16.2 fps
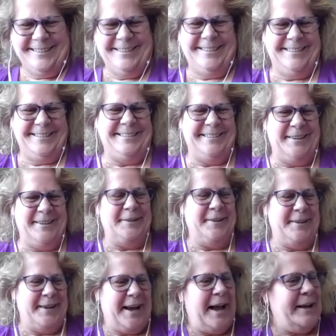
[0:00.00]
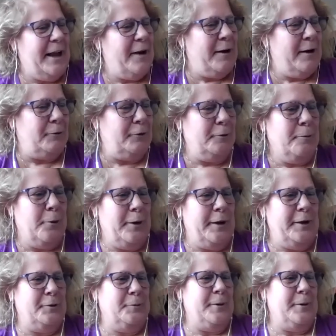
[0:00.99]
So I now have 2 boys.